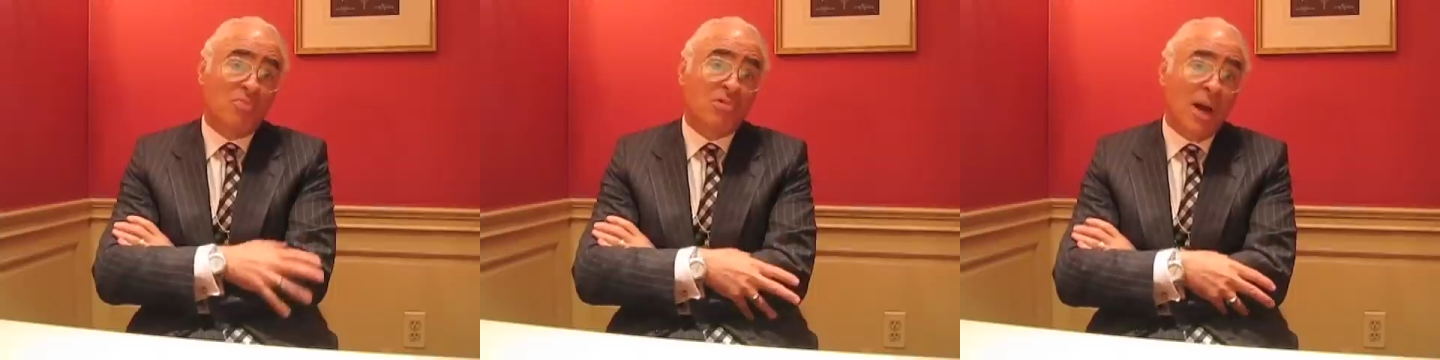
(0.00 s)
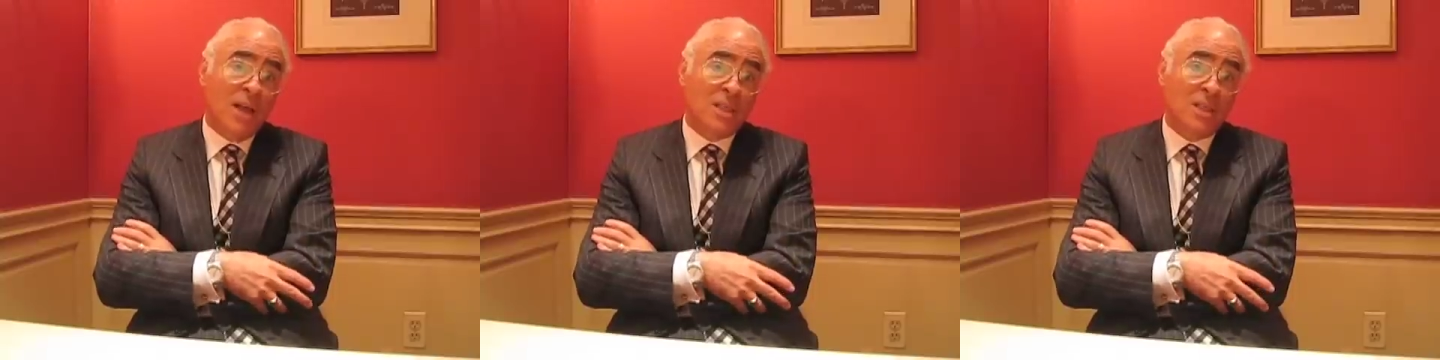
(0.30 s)

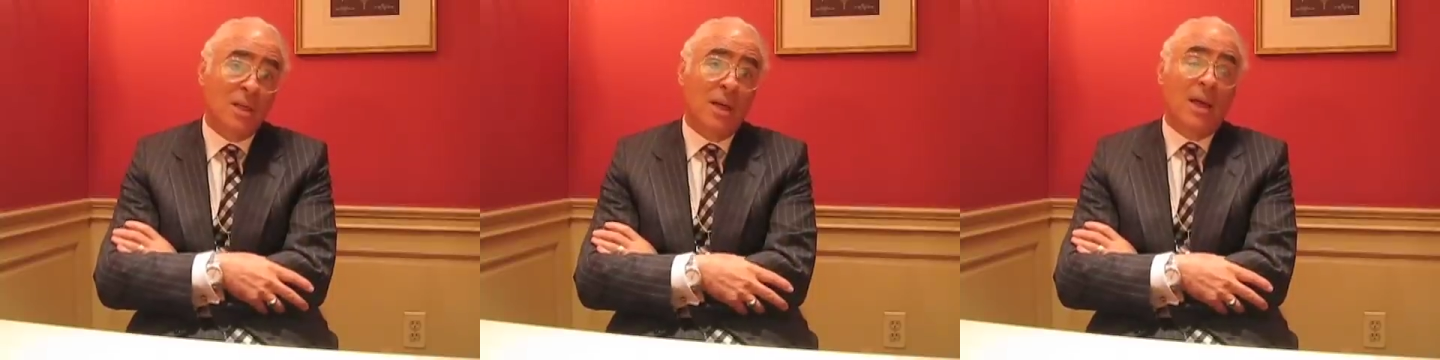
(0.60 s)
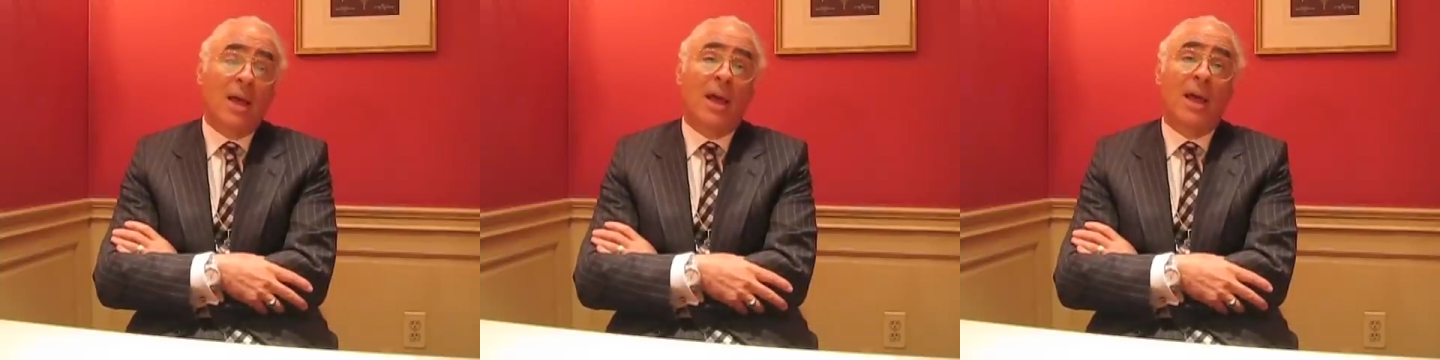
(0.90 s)
press,
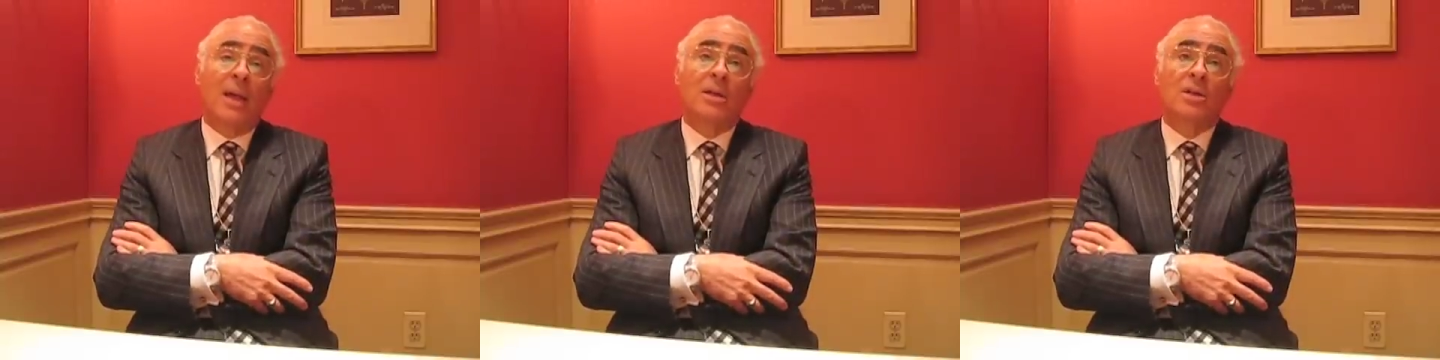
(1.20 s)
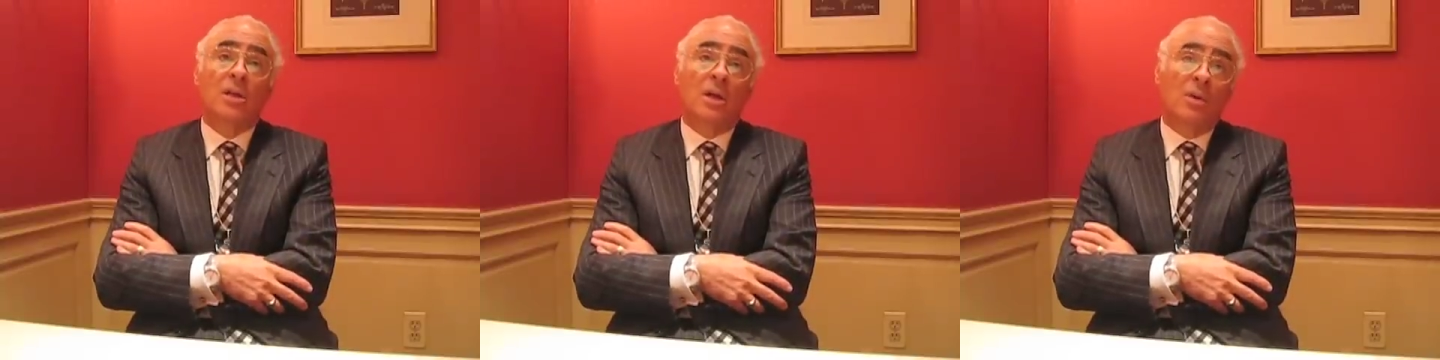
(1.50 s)

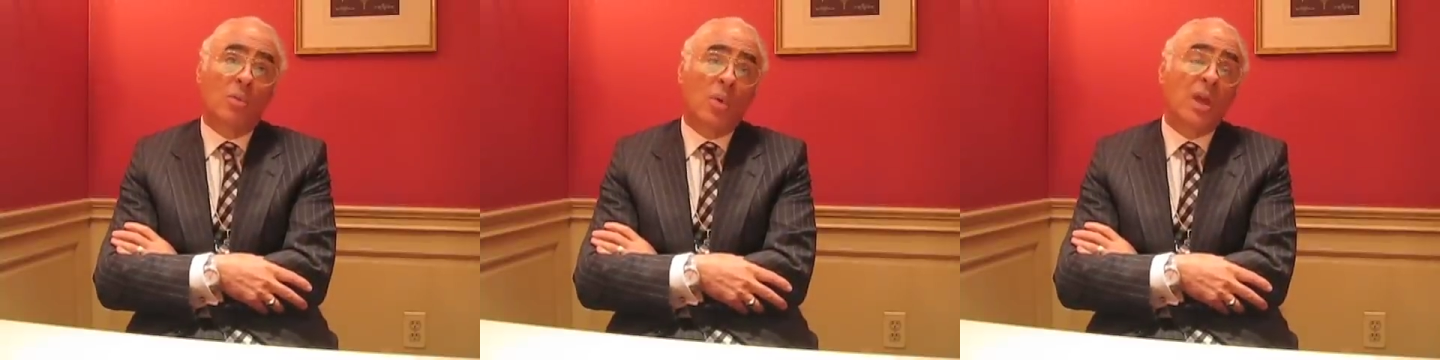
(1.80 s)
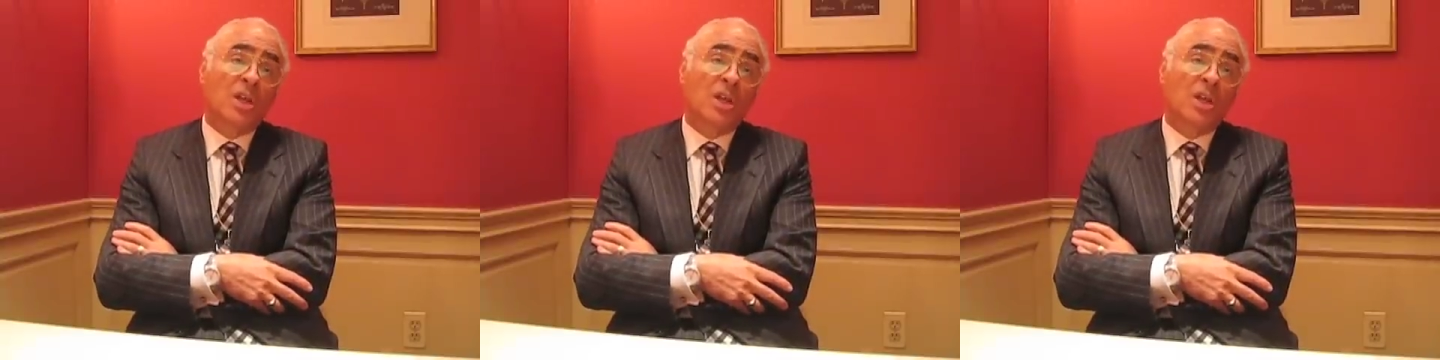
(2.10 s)
and we